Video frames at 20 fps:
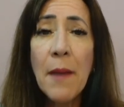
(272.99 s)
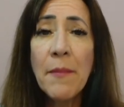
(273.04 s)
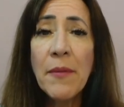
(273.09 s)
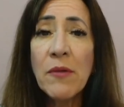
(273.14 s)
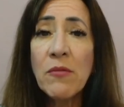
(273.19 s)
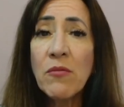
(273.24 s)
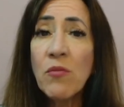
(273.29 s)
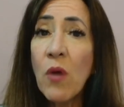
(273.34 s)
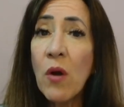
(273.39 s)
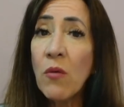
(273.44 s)

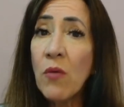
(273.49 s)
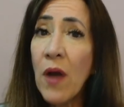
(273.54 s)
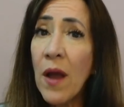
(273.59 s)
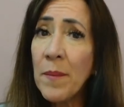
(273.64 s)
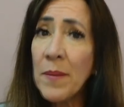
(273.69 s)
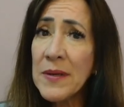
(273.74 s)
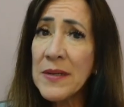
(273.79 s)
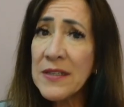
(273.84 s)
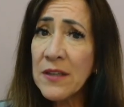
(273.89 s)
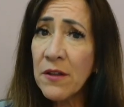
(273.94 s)
But
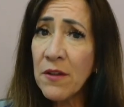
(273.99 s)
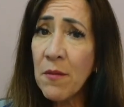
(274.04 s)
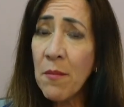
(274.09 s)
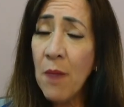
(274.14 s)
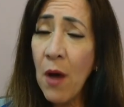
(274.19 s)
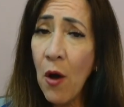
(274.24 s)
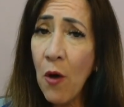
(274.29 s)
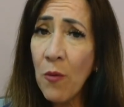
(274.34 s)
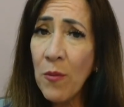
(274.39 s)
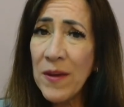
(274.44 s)
up until the
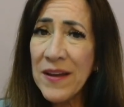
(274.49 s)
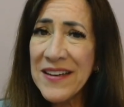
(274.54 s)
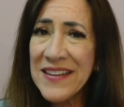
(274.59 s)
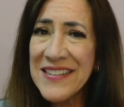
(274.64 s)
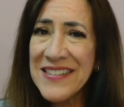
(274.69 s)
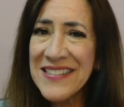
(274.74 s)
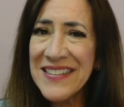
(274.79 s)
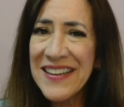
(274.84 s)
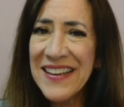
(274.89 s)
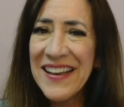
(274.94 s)

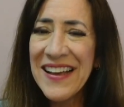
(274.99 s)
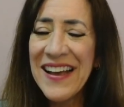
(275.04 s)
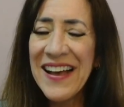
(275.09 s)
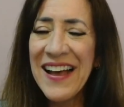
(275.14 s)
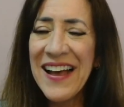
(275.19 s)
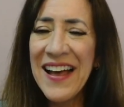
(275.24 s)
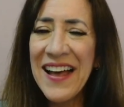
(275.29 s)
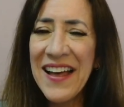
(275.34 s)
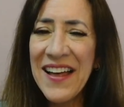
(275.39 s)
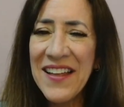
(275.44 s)
moment,
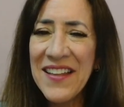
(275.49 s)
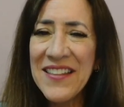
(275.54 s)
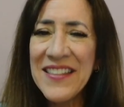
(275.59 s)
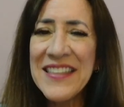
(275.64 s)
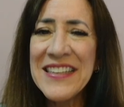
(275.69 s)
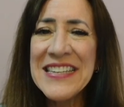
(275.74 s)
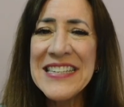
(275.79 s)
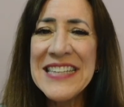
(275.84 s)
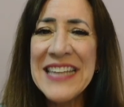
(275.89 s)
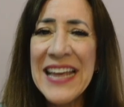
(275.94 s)
uh,
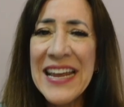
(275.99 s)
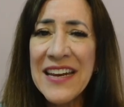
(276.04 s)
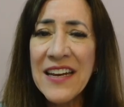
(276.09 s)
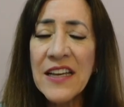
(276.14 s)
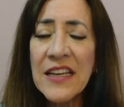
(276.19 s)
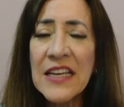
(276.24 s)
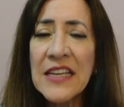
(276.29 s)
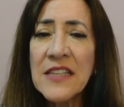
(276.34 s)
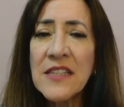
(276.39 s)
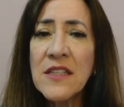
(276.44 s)
the
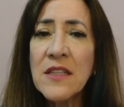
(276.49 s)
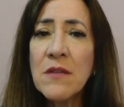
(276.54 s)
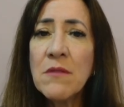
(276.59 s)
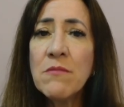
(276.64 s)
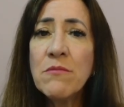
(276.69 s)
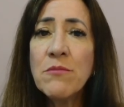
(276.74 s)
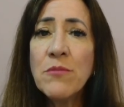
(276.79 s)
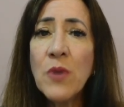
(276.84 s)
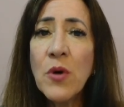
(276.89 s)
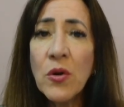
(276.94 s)
data is the
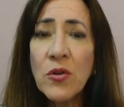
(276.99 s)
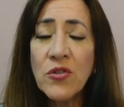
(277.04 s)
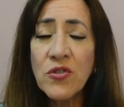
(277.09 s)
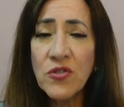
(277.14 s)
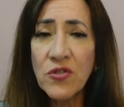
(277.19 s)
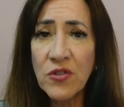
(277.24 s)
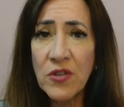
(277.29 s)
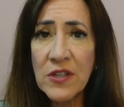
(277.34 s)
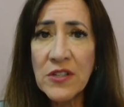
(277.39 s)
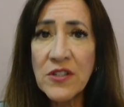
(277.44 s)

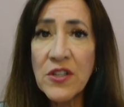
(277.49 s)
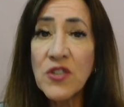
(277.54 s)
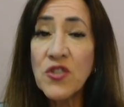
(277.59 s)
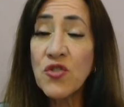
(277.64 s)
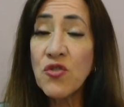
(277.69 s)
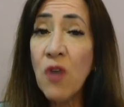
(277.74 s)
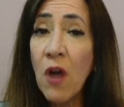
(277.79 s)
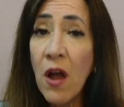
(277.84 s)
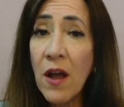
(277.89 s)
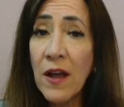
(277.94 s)
most, is the
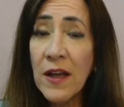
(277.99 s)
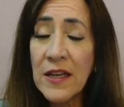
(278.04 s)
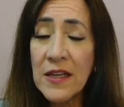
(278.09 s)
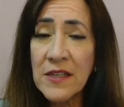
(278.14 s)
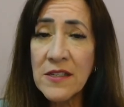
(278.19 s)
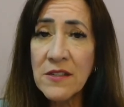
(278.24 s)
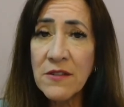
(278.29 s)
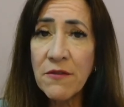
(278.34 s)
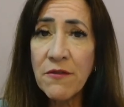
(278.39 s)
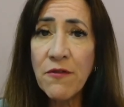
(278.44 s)

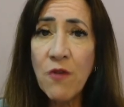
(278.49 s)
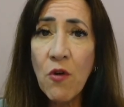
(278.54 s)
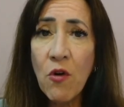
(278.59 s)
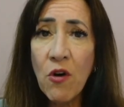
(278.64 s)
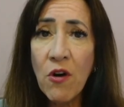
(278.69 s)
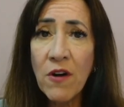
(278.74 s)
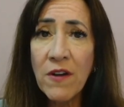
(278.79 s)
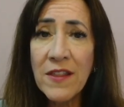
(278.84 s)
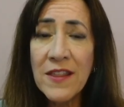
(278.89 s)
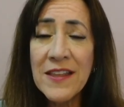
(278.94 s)
strongest
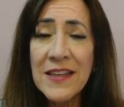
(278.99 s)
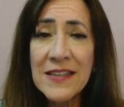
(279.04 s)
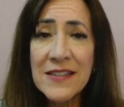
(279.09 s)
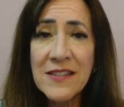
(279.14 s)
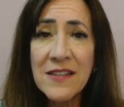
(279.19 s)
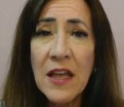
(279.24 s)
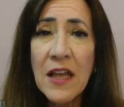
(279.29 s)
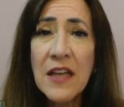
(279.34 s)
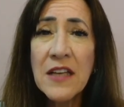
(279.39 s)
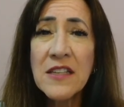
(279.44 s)
for
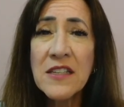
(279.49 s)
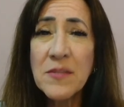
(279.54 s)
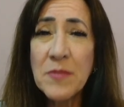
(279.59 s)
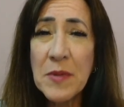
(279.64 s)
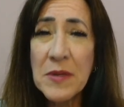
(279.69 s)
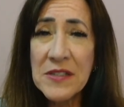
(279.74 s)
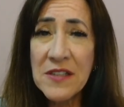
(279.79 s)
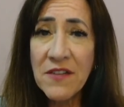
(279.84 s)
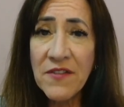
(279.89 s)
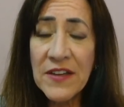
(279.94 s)
this
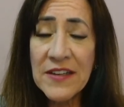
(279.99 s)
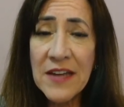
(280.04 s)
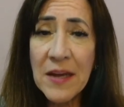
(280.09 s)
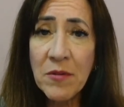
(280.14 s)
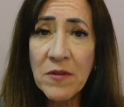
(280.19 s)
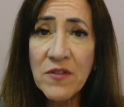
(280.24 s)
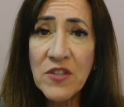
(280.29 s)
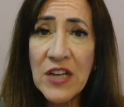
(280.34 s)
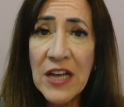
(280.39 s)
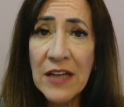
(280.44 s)
specific
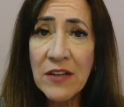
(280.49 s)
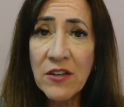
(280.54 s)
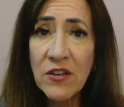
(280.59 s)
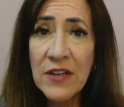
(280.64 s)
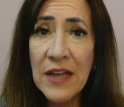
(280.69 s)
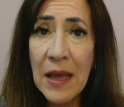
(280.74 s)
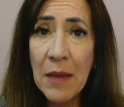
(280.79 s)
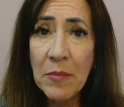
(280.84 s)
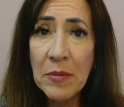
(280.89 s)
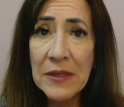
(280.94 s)
type of
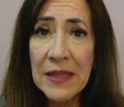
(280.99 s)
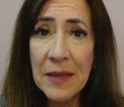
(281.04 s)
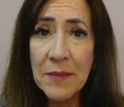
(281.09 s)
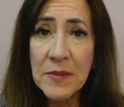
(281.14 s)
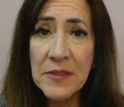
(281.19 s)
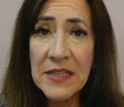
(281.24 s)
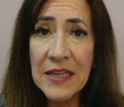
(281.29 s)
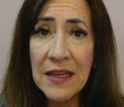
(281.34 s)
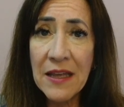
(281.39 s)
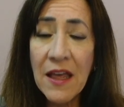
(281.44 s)
childhood
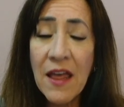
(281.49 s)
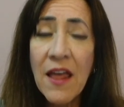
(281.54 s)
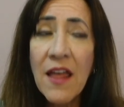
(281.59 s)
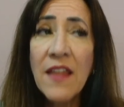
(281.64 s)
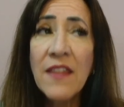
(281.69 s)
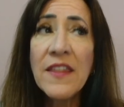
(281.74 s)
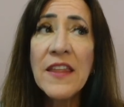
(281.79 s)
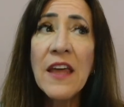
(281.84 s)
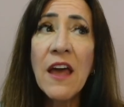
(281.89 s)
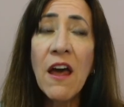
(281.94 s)
epilepsy.
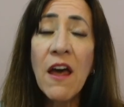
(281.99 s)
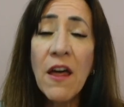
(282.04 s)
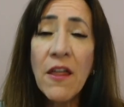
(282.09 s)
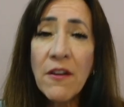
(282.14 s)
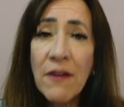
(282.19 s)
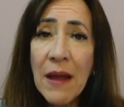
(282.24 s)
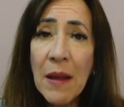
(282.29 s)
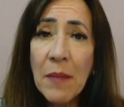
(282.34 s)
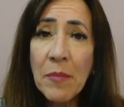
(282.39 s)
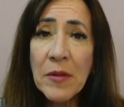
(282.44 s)
The
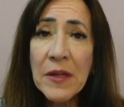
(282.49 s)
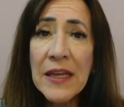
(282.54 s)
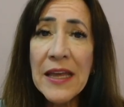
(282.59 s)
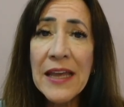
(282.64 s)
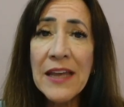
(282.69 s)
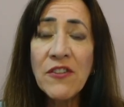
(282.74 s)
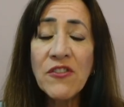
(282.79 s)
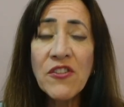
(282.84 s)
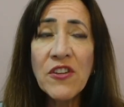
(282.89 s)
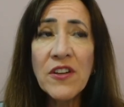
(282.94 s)
other
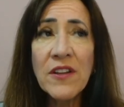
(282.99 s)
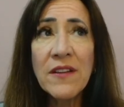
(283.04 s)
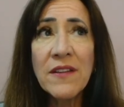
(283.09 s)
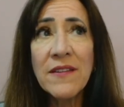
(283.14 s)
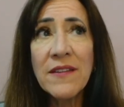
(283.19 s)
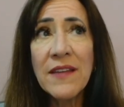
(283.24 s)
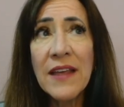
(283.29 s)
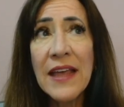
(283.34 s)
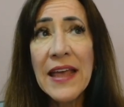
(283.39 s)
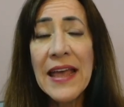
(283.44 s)

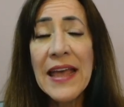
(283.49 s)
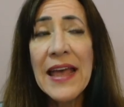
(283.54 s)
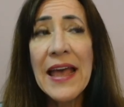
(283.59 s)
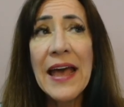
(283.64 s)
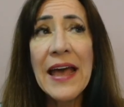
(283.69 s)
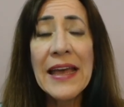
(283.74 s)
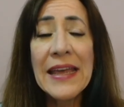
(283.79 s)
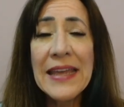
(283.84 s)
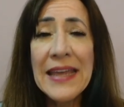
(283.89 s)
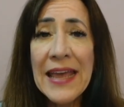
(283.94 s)
applications,
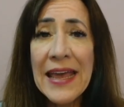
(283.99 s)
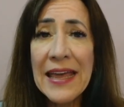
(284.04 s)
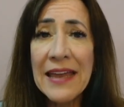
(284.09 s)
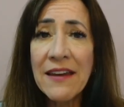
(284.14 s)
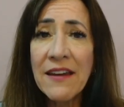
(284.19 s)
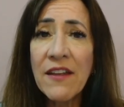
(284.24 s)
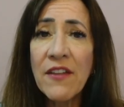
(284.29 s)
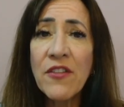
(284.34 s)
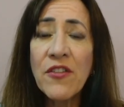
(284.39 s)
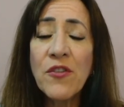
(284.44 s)

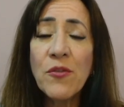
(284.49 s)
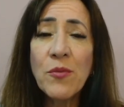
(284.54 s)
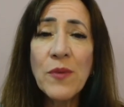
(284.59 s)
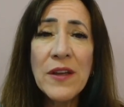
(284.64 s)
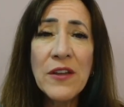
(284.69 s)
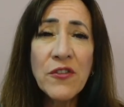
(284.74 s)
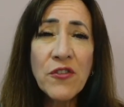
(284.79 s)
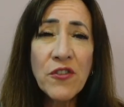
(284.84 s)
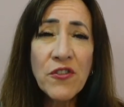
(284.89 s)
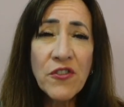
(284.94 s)
again, the
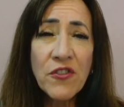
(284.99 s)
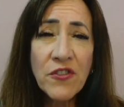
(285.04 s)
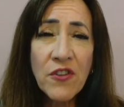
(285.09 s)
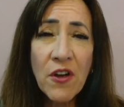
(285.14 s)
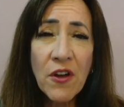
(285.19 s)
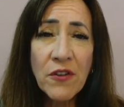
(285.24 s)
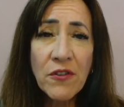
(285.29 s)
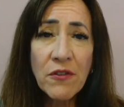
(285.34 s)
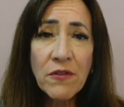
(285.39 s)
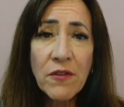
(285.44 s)
research is
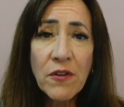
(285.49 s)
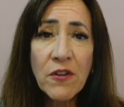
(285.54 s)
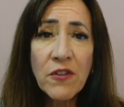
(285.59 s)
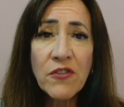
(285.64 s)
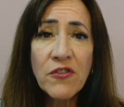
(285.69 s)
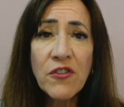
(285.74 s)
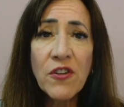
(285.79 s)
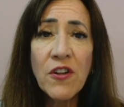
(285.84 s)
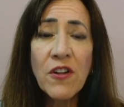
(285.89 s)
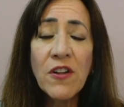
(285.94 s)

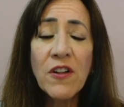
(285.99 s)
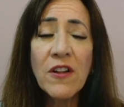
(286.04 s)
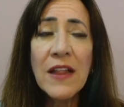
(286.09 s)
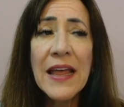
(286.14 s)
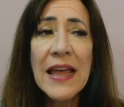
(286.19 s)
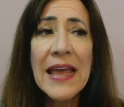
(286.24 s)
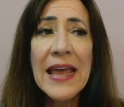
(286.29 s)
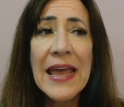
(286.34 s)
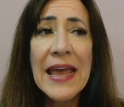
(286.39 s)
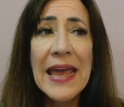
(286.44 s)
controversial
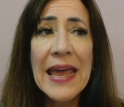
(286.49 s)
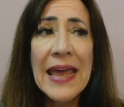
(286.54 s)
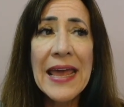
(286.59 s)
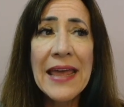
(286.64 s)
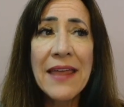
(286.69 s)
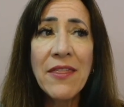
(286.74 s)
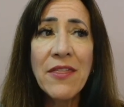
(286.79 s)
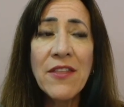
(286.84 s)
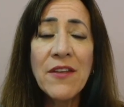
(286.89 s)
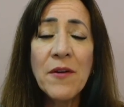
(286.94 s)

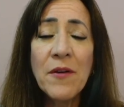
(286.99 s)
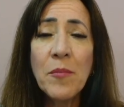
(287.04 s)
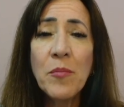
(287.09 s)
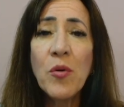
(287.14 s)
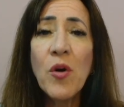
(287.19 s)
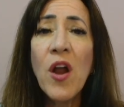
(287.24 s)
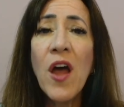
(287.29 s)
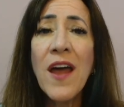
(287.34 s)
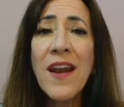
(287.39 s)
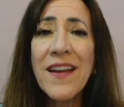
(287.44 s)
and the
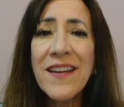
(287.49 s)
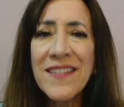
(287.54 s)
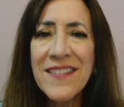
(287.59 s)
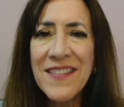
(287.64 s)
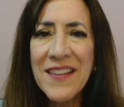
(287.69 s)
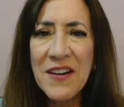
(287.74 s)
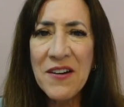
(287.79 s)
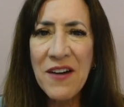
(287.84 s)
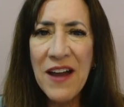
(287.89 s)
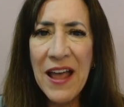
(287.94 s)

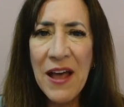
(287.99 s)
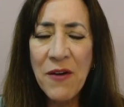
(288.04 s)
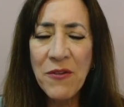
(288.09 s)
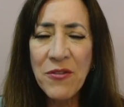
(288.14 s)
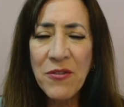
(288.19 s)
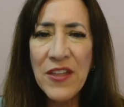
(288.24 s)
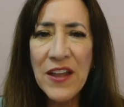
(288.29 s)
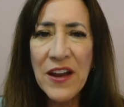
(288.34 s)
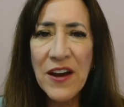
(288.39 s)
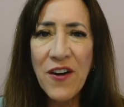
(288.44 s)
products that are
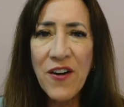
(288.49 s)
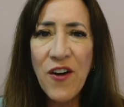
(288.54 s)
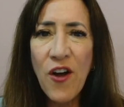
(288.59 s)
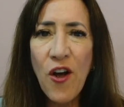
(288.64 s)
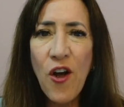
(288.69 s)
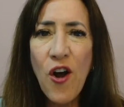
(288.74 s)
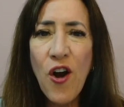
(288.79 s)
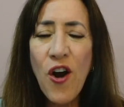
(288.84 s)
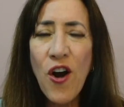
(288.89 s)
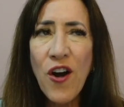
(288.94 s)
out
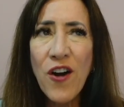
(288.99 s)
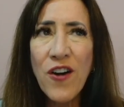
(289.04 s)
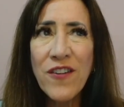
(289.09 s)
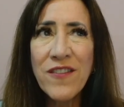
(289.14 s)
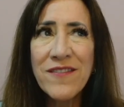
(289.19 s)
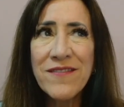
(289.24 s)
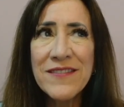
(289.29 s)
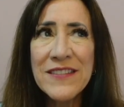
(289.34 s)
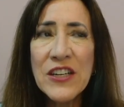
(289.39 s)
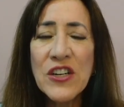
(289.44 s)
there
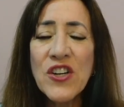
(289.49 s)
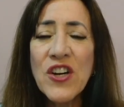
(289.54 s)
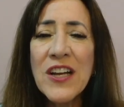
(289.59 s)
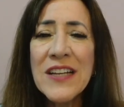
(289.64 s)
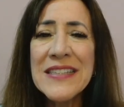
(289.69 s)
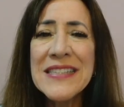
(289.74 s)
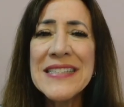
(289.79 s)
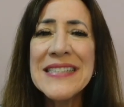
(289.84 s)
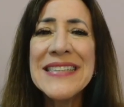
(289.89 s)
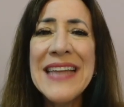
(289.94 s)
are, they're
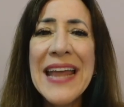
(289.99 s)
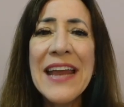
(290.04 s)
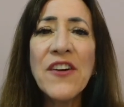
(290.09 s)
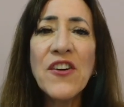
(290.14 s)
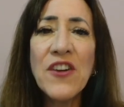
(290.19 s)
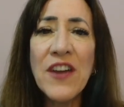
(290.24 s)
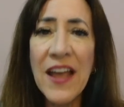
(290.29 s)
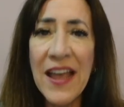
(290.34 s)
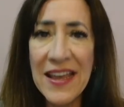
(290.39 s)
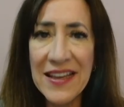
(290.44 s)
not
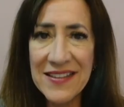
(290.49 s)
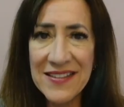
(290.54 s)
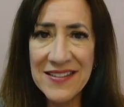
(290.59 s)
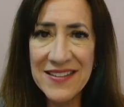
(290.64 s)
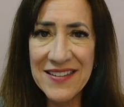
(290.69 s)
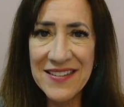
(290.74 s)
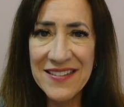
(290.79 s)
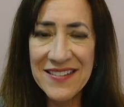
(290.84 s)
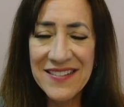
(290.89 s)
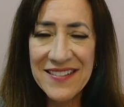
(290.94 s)

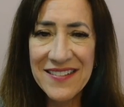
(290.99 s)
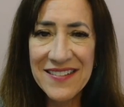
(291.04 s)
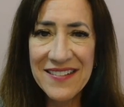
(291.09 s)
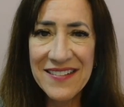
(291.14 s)
standardized